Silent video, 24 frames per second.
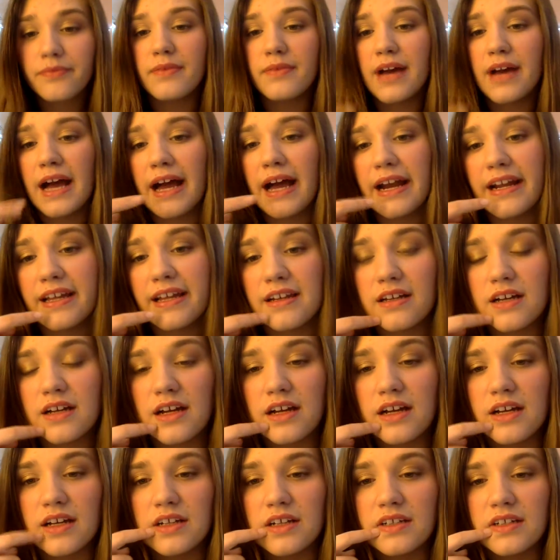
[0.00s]
adding
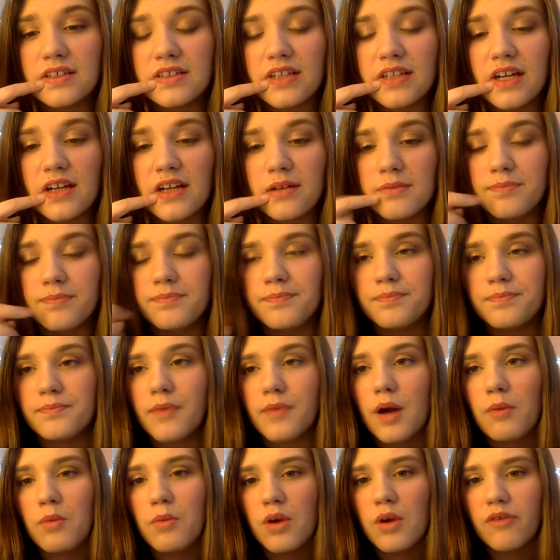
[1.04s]
a
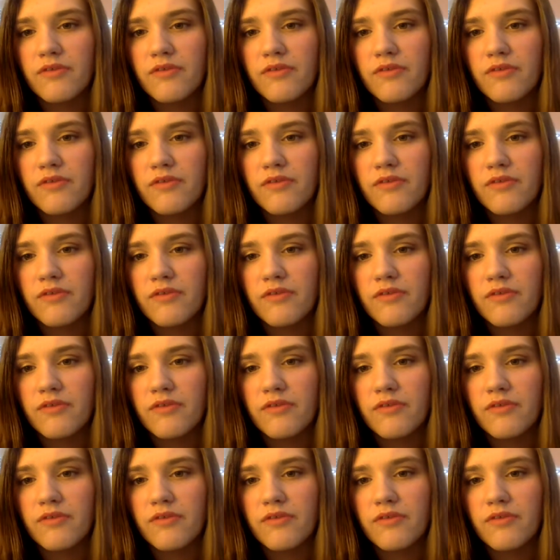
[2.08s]
more